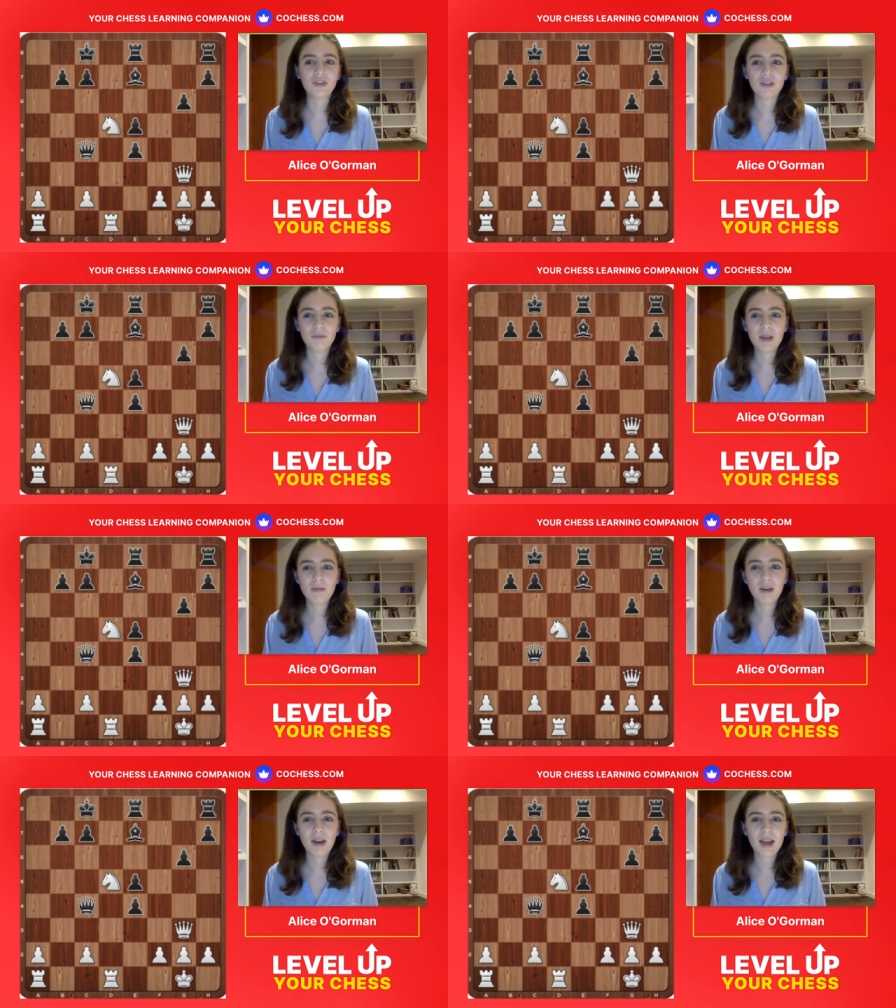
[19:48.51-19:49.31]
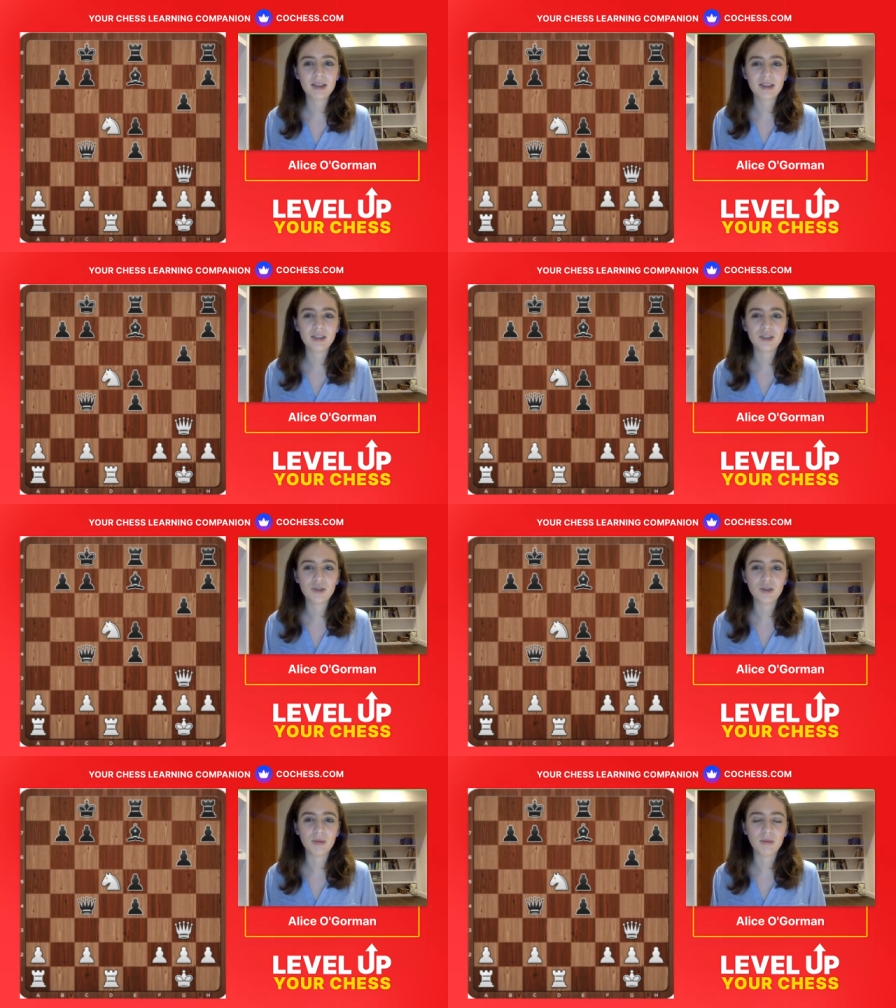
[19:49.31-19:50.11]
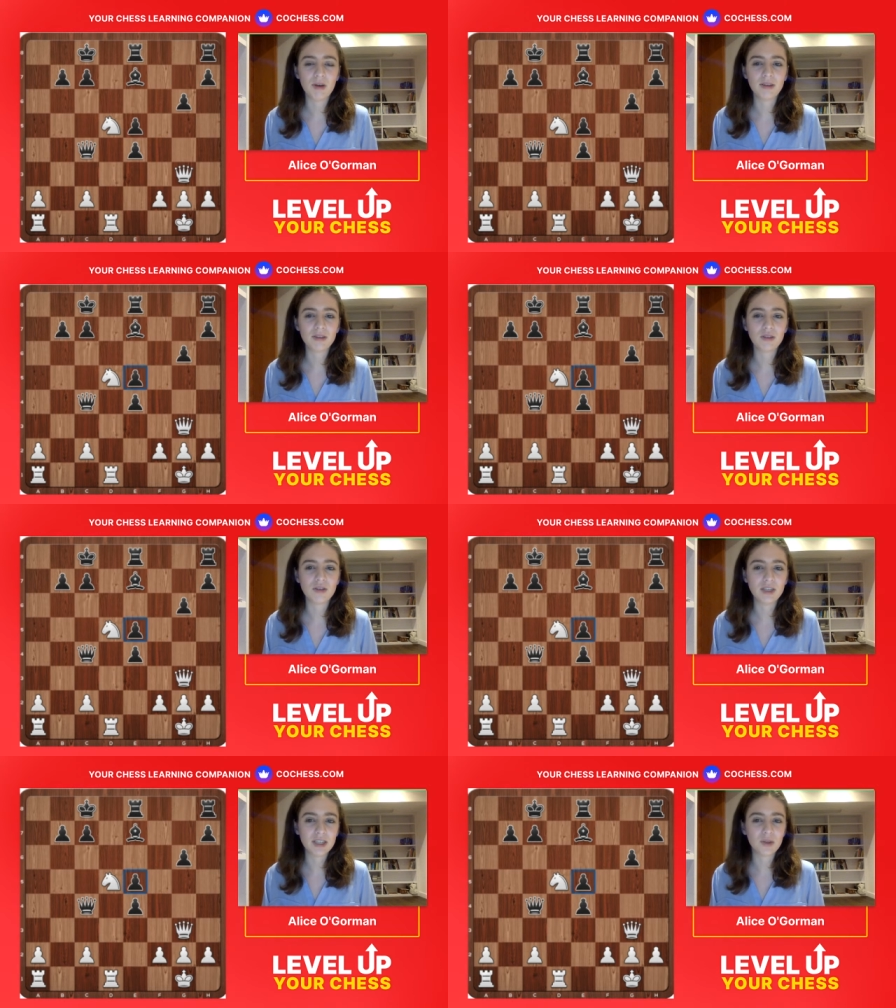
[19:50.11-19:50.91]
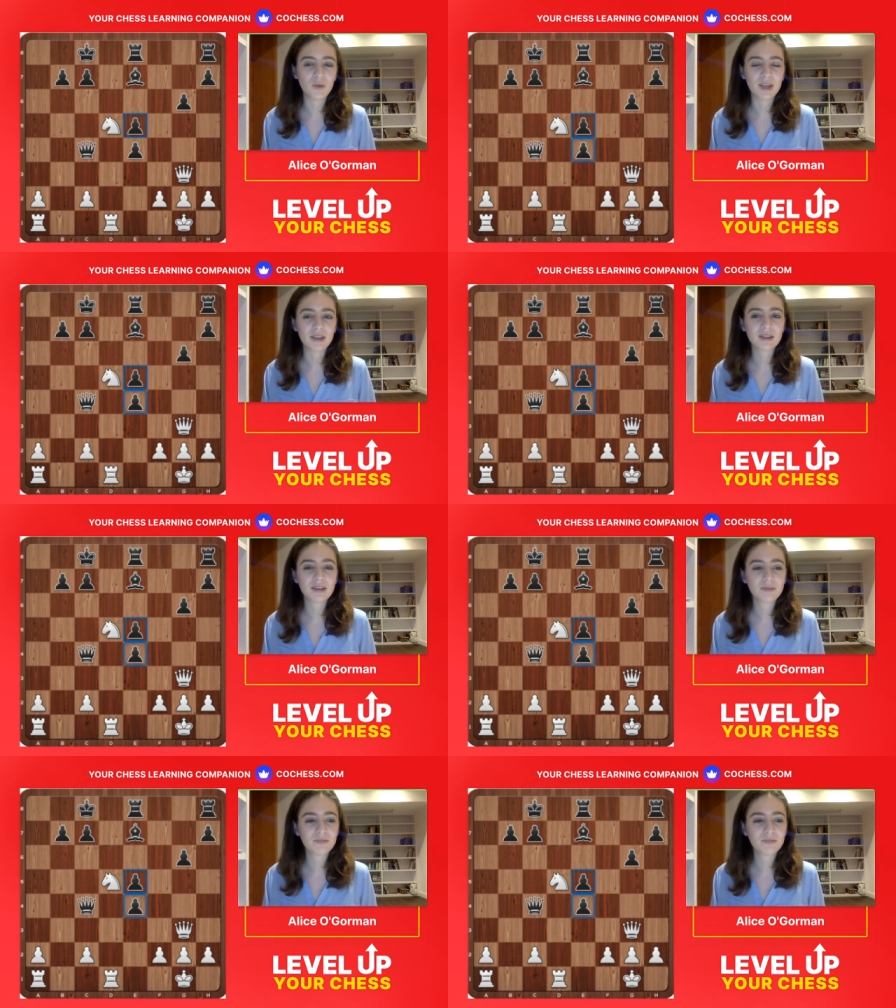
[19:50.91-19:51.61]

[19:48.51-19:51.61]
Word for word: Do people like these 2 double pawns, or is this a weakness?